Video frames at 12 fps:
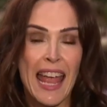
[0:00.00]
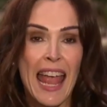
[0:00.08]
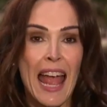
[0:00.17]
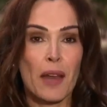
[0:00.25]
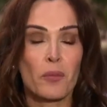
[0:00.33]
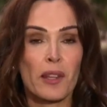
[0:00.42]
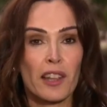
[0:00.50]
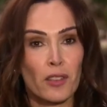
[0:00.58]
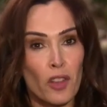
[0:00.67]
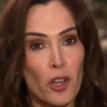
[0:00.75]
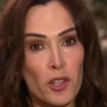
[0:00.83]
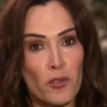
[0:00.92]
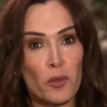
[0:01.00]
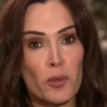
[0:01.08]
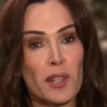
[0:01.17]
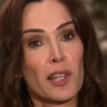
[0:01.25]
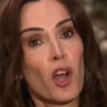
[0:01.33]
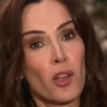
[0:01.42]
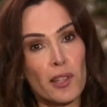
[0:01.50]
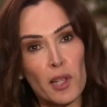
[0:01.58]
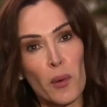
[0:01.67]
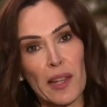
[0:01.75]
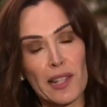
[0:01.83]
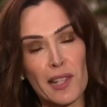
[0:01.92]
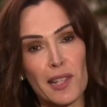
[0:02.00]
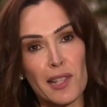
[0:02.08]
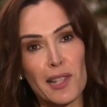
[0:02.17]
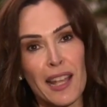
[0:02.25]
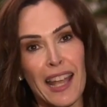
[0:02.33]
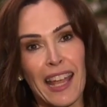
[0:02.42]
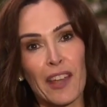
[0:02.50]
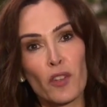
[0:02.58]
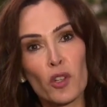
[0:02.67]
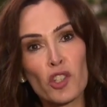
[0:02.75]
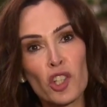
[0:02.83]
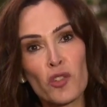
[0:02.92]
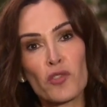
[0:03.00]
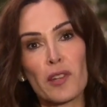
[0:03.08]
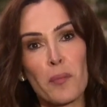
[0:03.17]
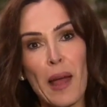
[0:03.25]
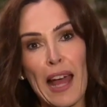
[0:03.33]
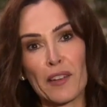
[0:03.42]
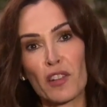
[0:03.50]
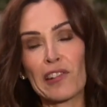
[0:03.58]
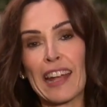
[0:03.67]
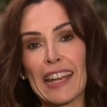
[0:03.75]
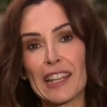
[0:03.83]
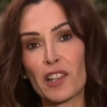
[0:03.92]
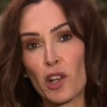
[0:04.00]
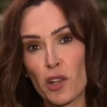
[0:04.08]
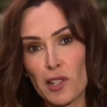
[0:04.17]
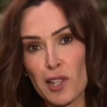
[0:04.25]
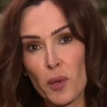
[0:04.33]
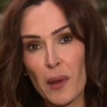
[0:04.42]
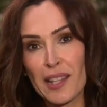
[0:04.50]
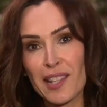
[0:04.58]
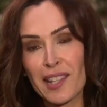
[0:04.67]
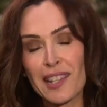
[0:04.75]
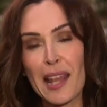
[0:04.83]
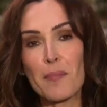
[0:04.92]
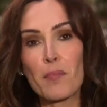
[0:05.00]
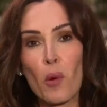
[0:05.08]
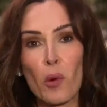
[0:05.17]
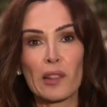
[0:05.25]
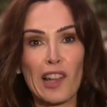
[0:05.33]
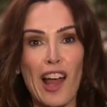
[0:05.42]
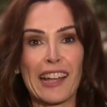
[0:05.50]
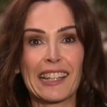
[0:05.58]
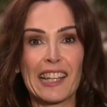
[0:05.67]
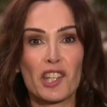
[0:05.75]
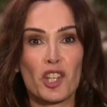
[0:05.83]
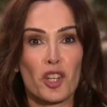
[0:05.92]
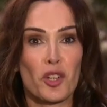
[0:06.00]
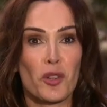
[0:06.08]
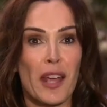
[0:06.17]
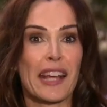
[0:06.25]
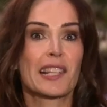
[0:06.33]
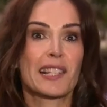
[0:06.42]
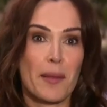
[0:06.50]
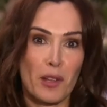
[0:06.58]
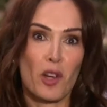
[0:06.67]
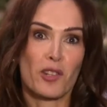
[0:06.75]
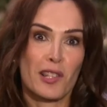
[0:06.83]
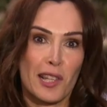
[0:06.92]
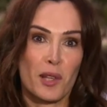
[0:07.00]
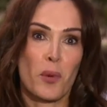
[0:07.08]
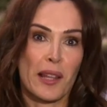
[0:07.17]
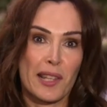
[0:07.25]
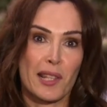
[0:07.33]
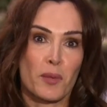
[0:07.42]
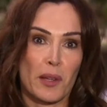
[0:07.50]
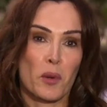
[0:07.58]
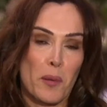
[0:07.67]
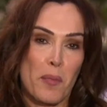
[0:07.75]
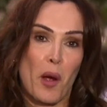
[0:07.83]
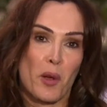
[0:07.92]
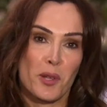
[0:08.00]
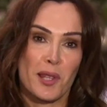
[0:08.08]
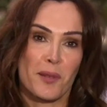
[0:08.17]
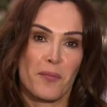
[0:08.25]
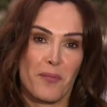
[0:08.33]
And with those rules are consequences. If your children are part of creating the consequences, they're more likely to accept the consequences when you impose them.